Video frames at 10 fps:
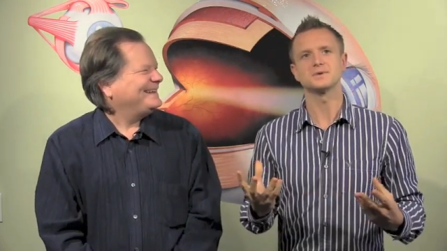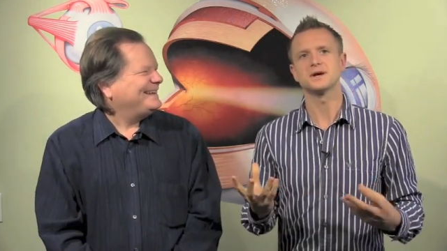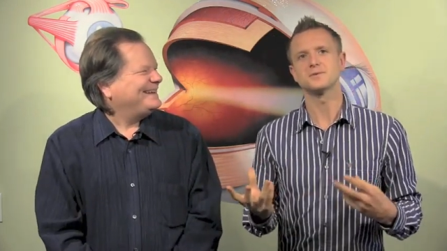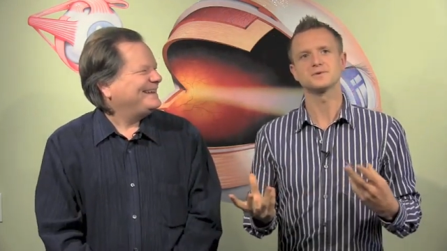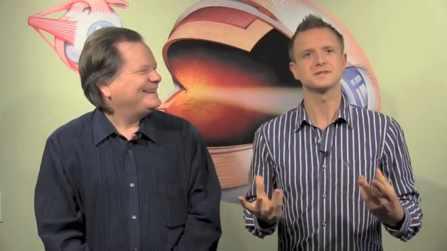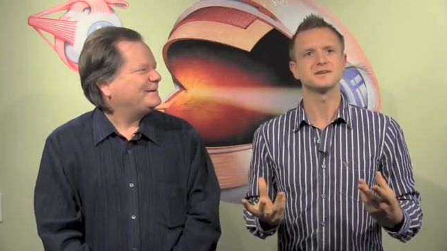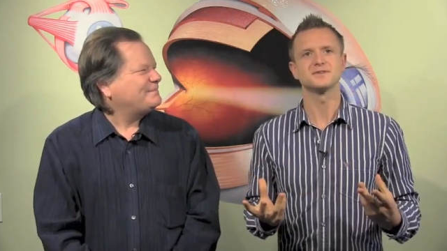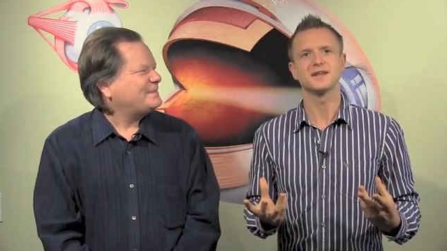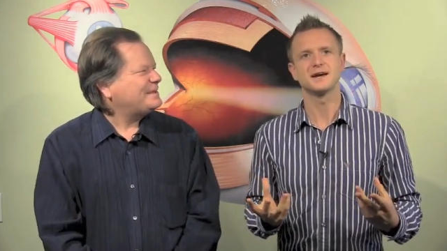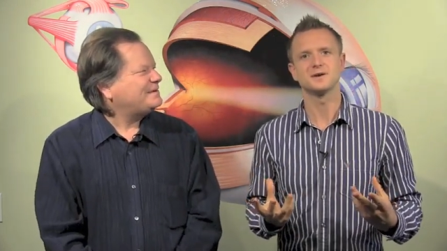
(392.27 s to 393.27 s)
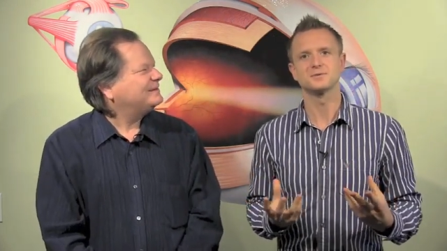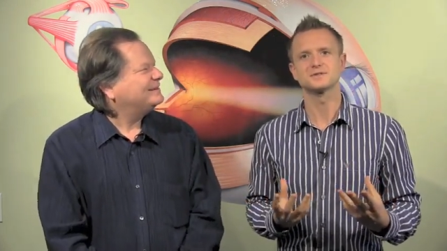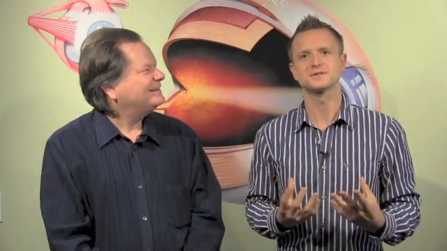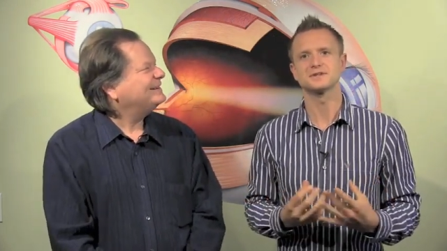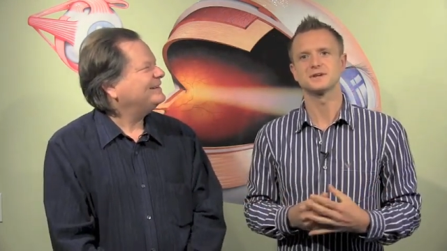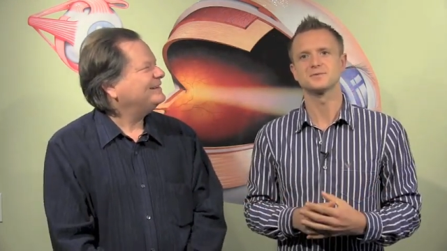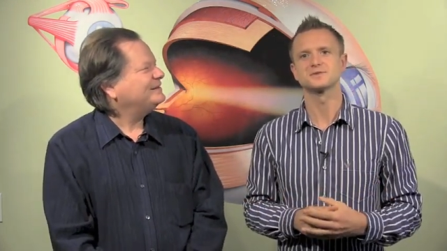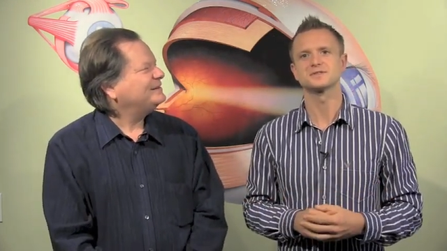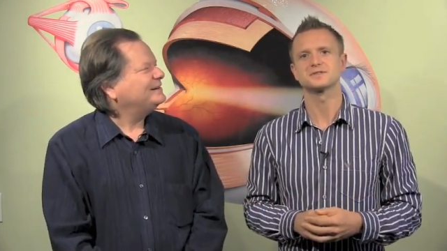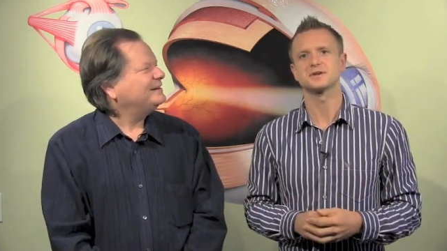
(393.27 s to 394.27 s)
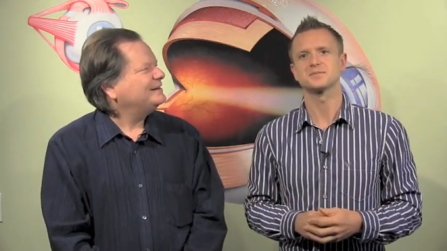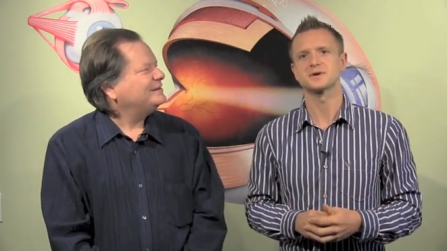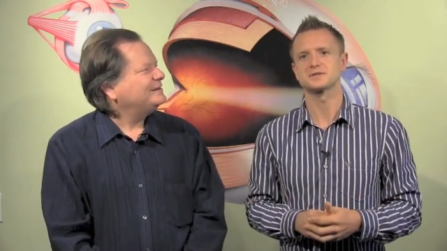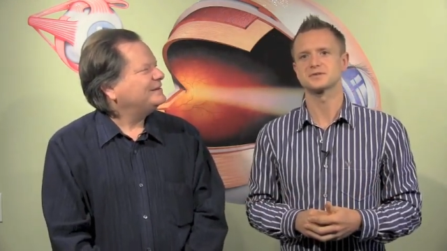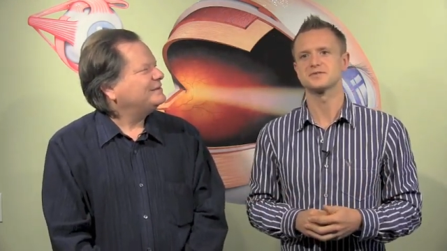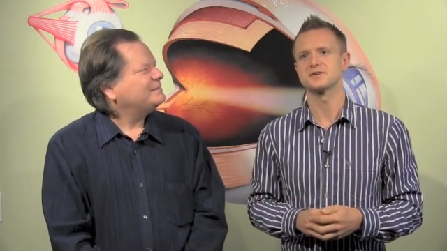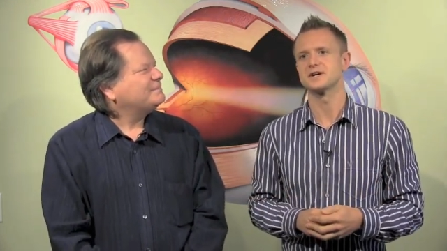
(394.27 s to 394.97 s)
Speaker 1: it, no, it wasn't even that. It wasn't. It wasn't so much of